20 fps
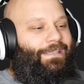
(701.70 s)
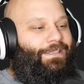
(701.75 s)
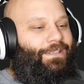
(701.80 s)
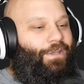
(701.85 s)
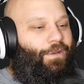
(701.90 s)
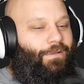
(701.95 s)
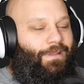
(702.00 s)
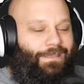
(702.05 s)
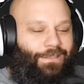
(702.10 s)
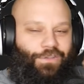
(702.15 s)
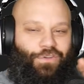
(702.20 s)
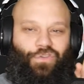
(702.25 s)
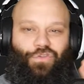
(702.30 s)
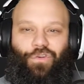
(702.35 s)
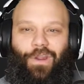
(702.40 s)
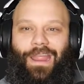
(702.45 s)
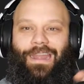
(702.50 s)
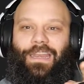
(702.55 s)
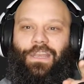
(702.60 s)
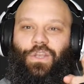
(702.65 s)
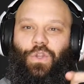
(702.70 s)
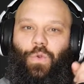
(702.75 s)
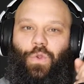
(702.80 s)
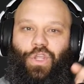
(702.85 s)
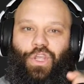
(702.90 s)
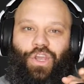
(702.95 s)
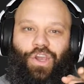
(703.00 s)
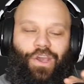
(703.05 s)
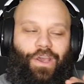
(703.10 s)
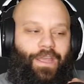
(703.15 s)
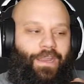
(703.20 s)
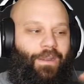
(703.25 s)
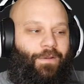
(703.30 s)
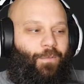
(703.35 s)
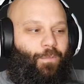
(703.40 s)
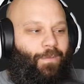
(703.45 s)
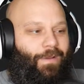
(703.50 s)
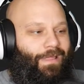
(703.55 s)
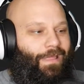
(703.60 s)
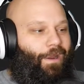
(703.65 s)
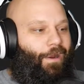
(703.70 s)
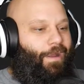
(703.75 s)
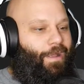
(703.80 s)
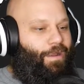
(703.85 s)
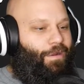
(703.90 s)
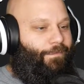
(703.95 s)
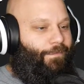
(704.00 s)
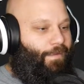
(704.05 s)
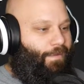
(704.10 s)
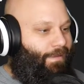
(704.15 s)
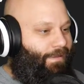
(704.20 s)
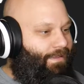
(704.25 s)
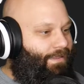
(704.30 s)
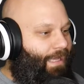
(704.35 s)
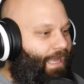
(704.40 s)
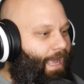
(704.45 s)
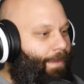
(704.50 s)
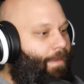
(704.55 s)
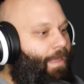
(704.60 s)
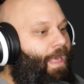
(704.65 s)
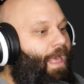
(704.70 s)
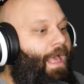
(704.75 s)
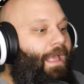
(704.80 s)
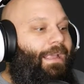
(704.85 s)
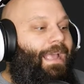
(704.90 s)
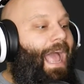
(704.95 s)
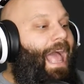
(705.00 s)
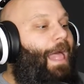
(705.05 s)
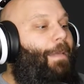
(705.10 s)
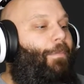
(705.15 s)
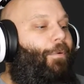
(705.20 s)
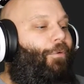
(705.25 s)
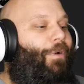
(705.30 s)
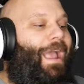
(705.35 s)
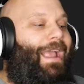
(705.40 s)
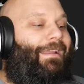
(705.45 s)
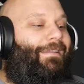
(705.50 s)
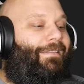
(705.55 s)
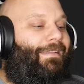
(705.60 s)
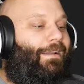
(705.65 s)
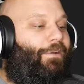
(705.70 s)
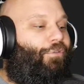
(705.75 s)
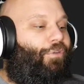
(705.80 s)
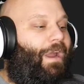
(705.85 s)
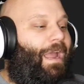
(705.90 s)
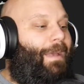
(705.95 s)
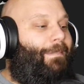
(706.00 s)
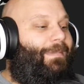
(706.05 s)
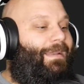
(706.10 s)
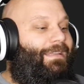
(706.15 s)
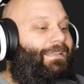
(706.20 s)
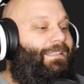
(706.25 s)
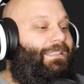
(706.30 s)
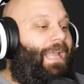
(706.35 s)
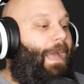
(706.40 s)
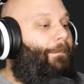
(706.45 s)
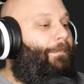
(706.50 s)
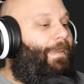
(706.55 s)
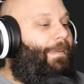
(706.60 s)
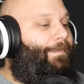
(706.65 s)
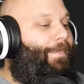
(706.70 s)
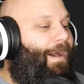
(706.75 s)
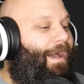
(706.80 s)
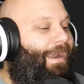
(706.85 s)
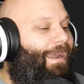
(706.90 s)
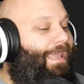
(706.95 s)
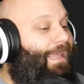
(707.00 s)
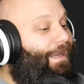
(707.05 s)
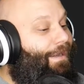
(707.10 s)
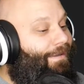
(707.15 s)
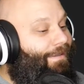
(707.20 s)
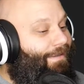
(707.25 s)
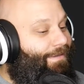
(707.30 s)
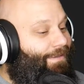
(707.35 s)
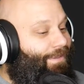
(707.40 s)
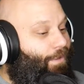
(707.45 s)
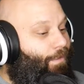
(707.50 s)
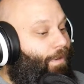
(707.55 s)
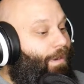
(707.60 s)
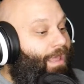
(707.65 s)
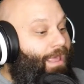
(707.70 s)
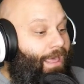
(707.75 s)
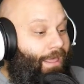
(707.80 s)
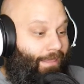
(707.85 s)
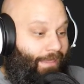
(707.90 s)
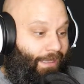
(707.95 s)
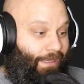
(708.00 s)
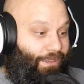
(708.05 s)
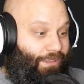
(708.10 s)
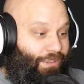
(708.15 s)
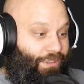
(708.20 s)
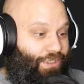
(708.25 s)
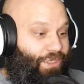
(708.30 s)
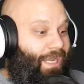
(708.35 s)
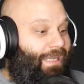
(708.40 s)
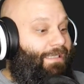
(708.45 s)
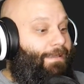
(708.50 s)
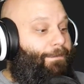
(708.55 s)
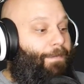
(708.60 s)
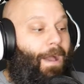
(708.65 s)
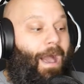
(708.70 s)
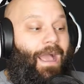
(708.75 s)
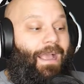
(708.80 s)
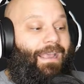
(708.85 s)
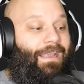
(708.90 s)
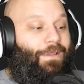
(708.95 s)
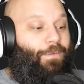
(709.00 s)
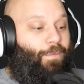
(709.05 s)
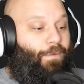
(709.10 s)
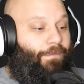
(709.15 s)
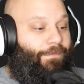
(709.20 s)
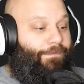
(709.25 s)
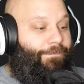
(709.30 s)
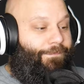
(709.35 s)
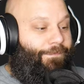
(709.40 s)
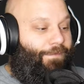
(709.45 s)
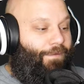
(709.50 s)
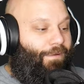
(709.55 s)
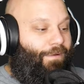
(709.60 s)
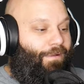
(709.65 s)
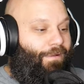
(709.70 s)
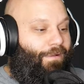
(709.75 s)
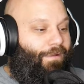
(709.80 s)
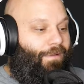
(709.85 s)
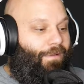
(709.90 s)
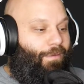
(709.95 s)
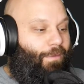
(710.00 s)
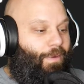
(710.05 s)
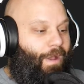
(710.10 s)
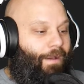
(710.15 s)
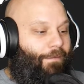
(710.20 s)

suit. Let's try to do good with our interview this time. Kyle miraculously crammed his dumpy body into the suit. The chest pockets were full